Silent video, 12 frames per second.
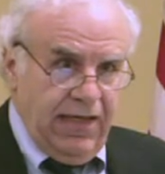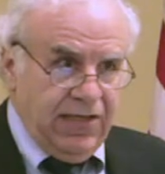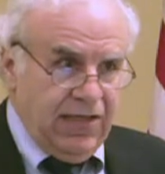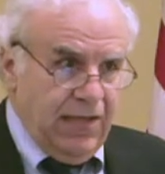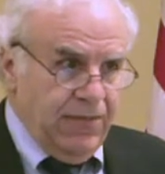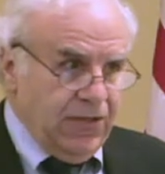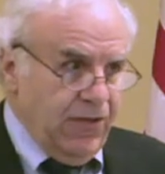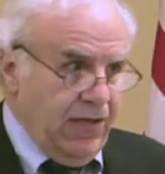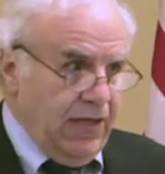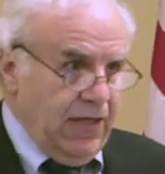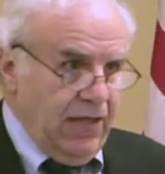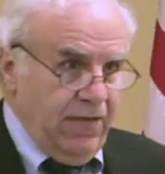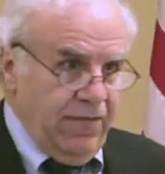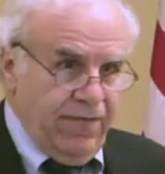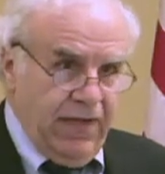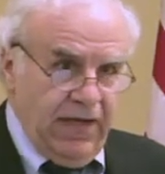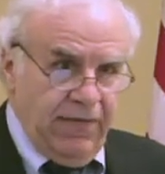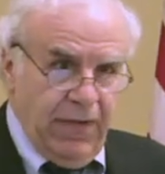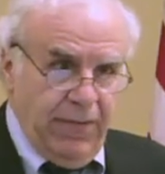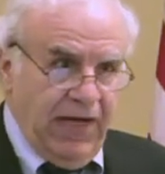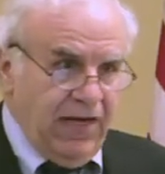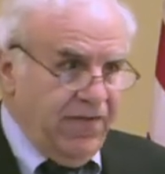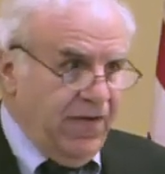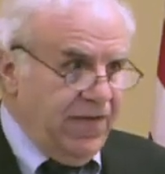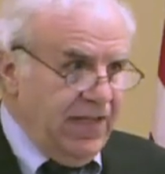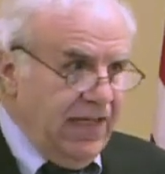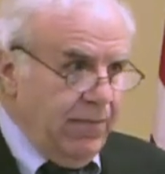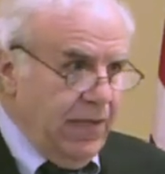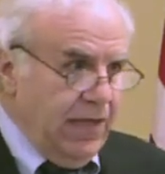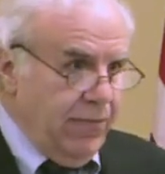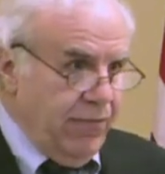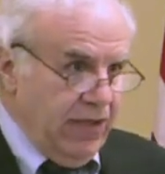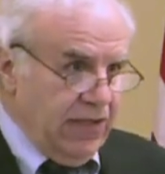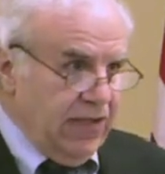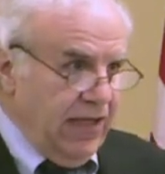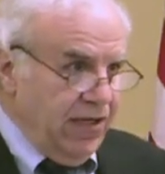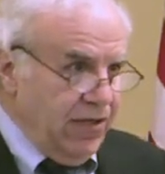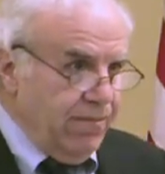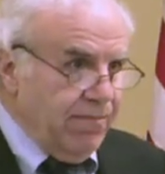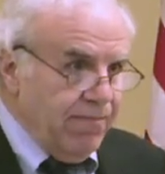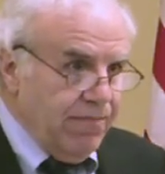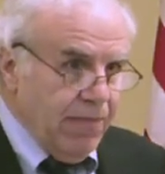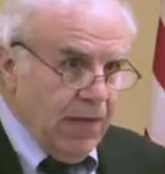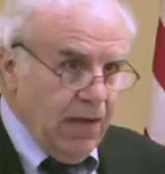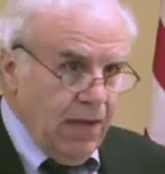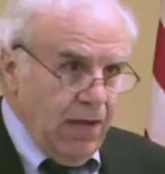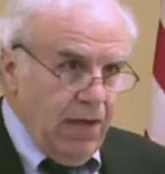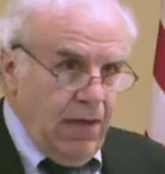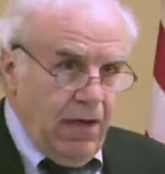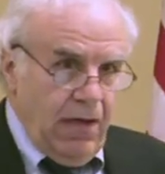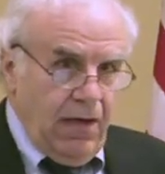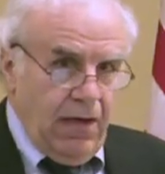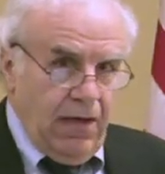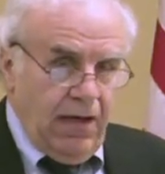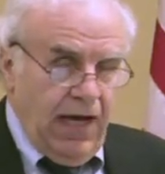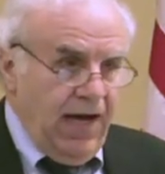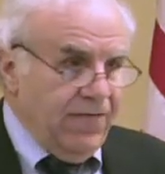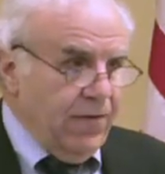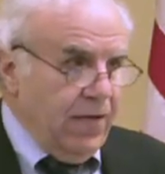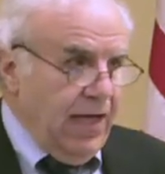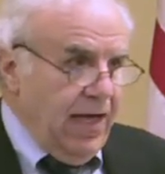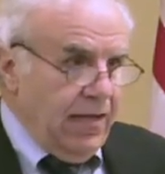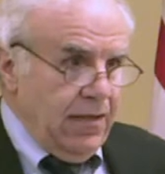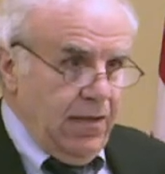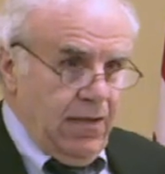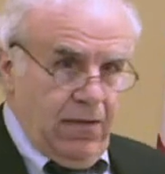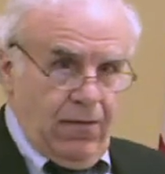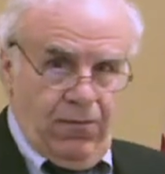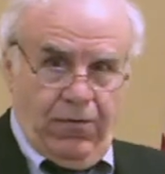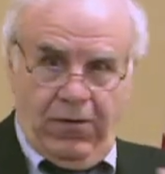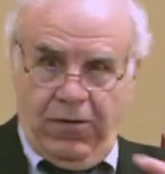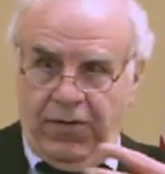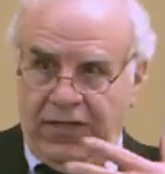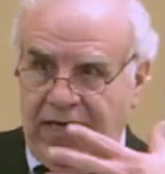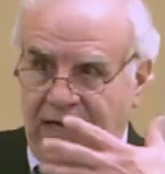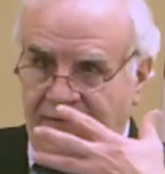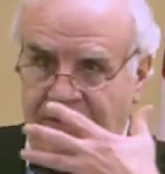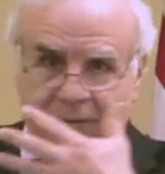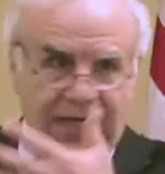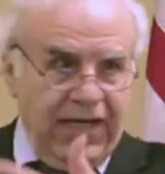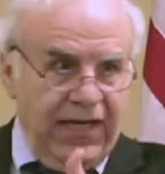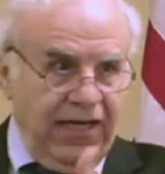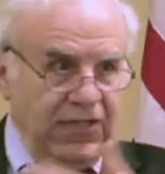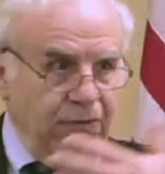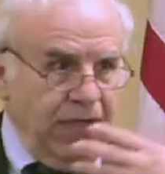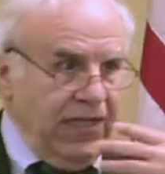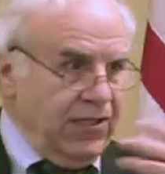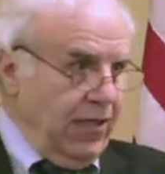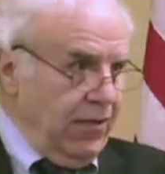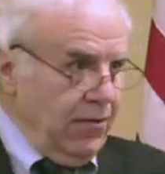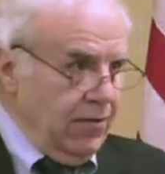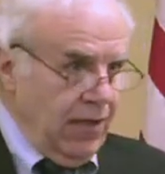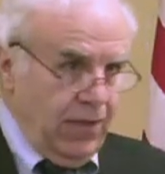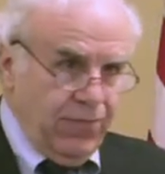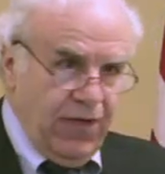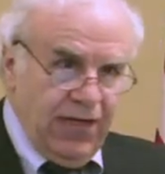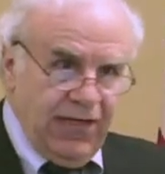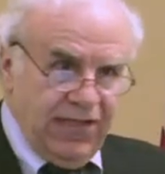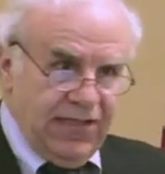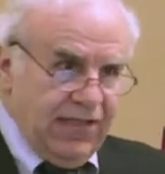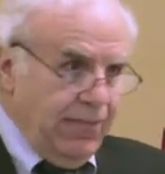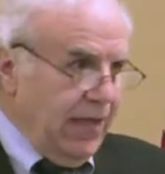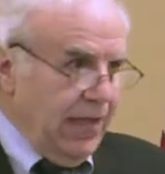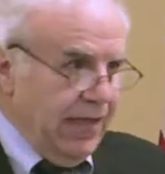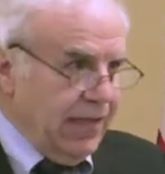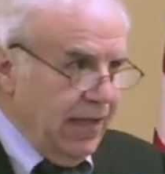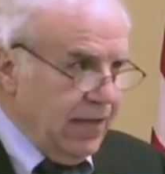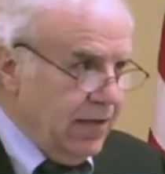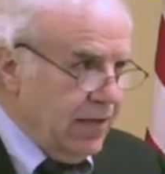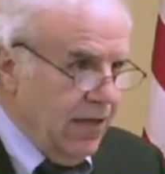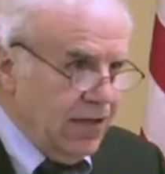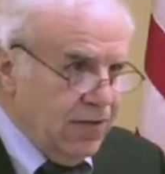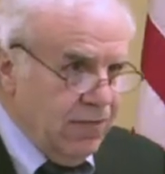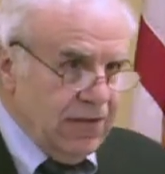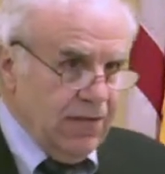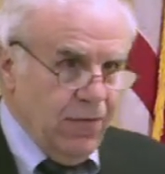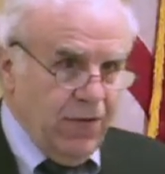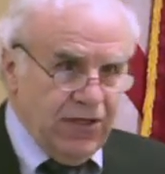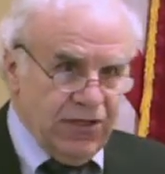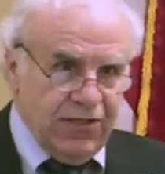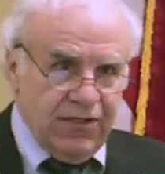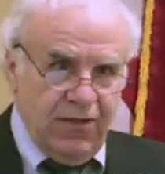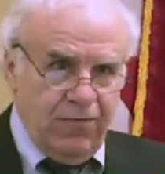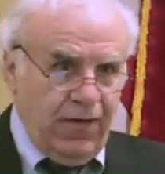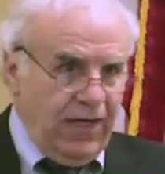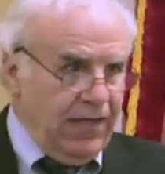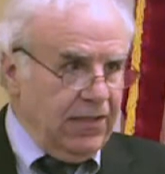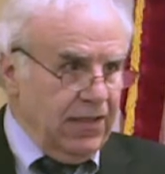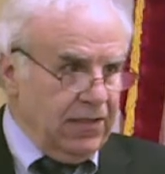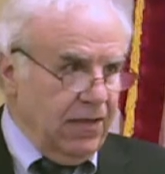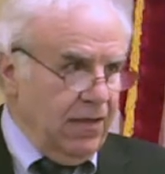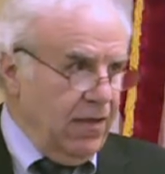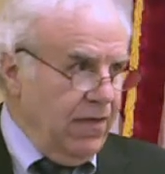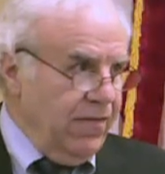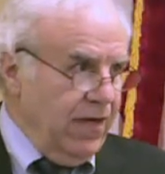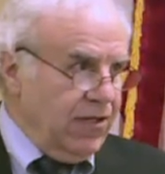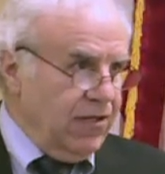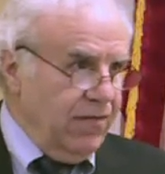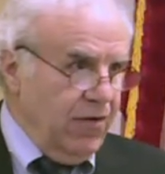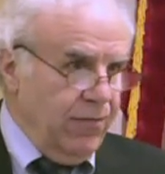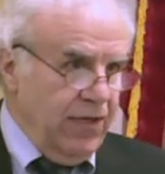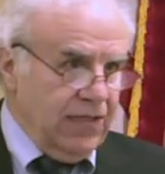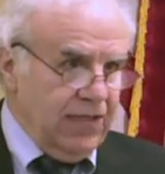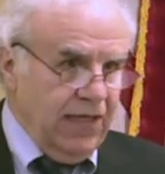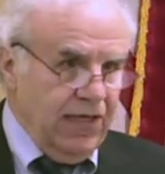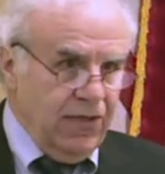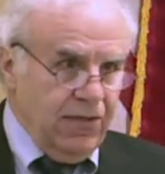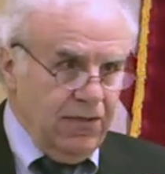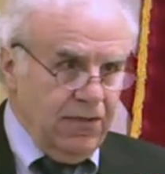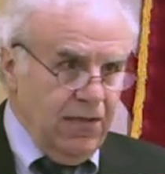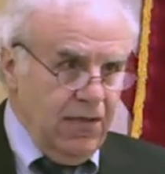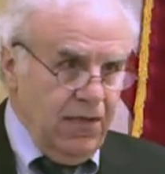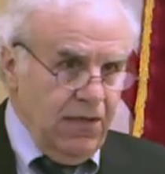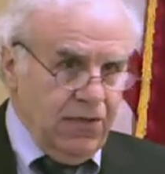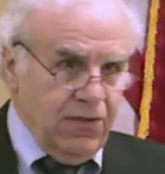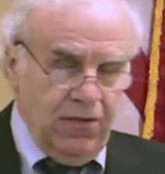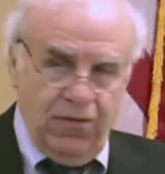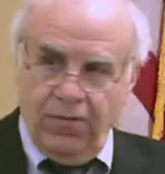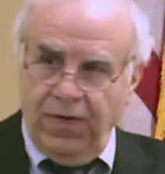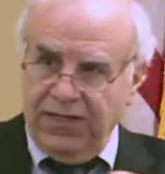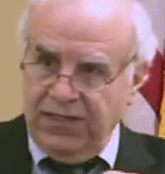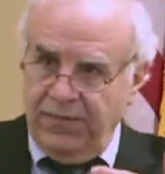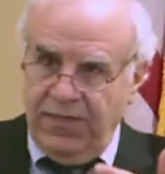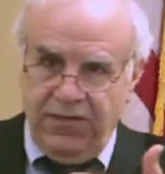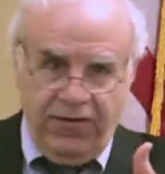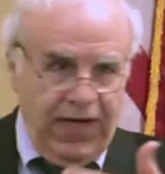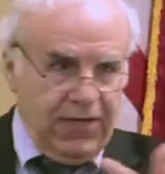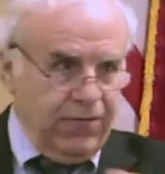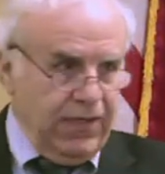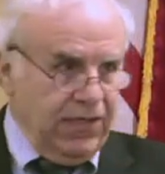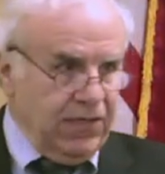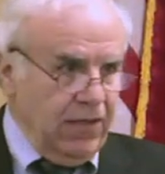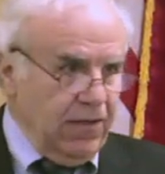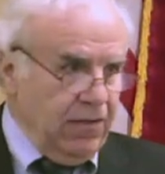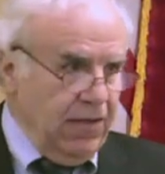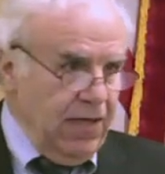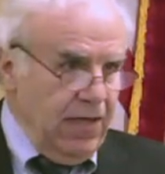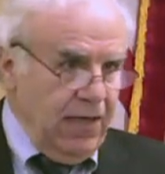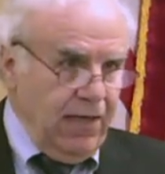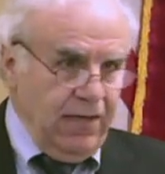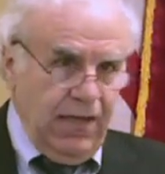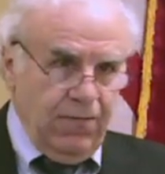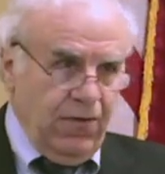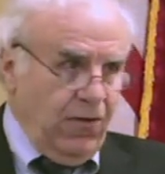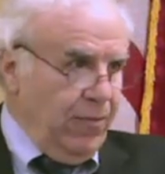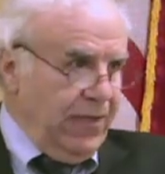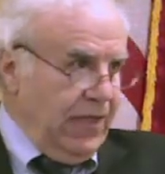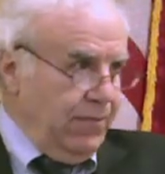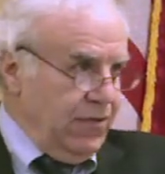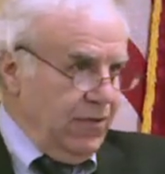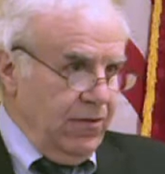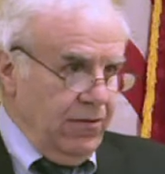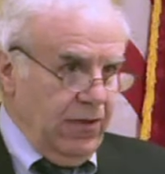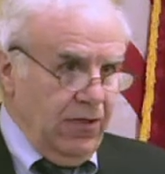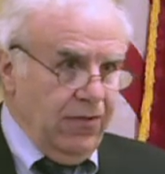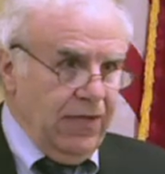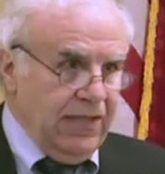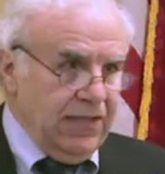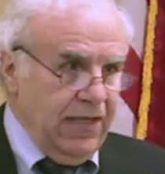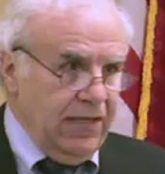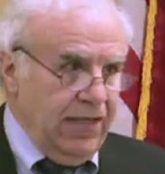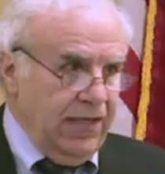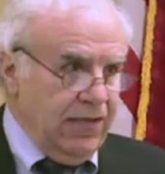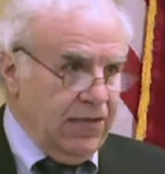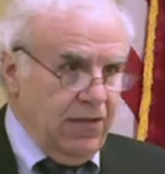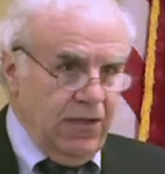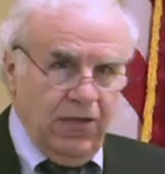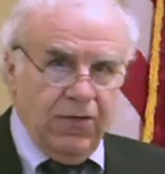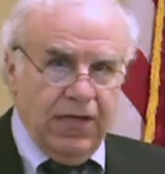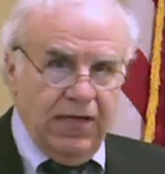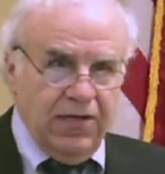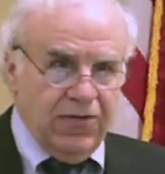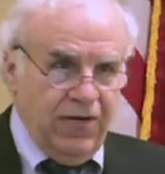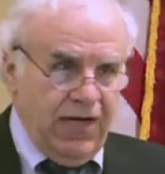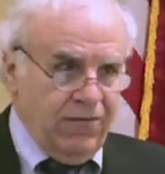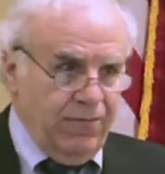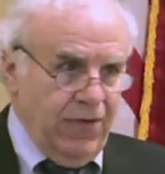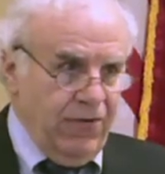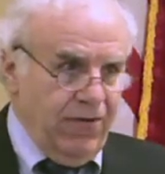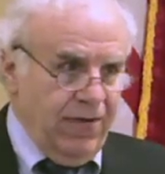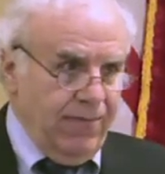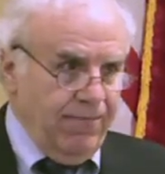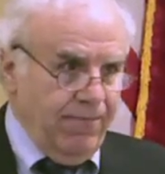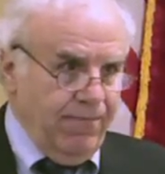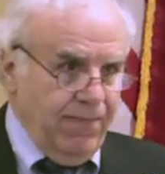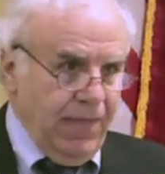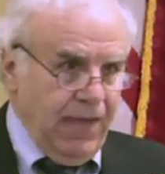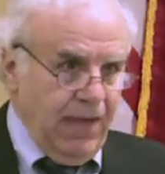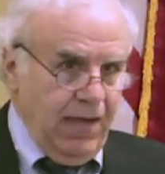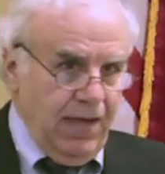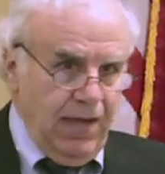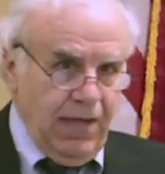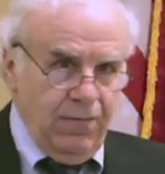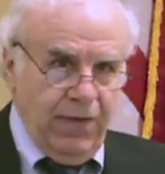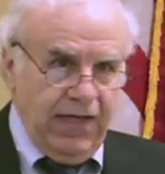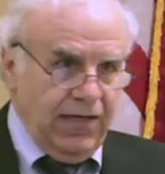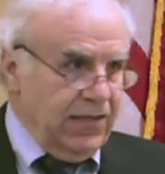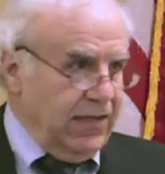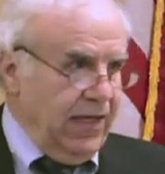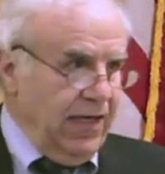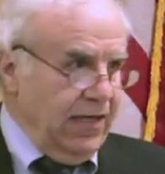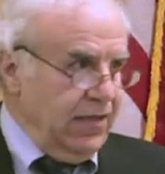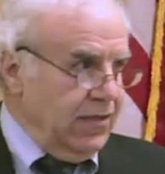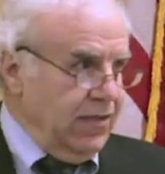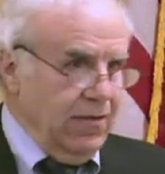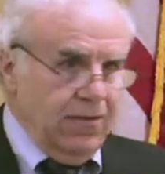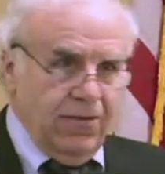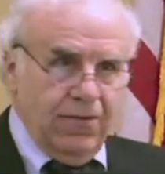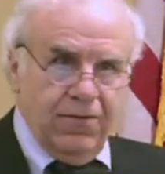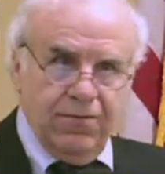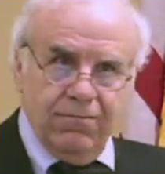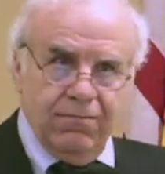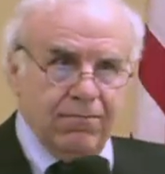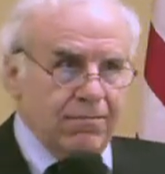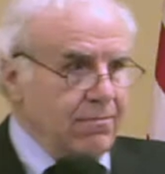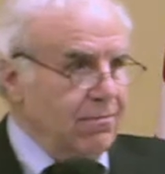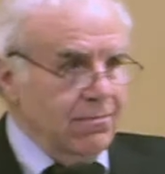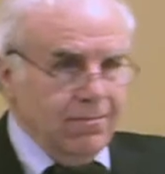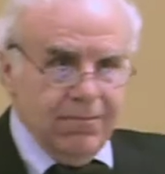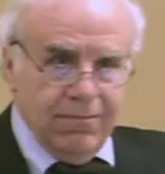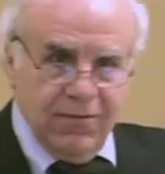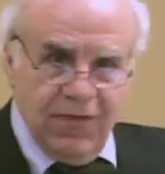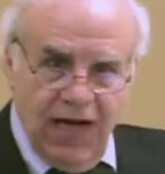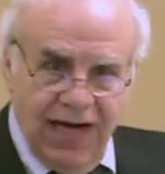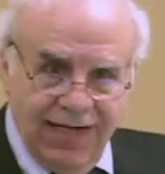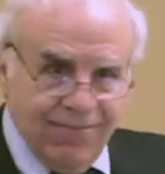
each of them is going to give about a 15-minute presentation. After that, we're going to have them engage with each other. I'll probably stimulate that discussion with some questions that arise as a function of their presentations. So you'll watch them interact with each other. And then we'll open up to you, the attendees, so that you can interact with both of them. And we can stay until 9.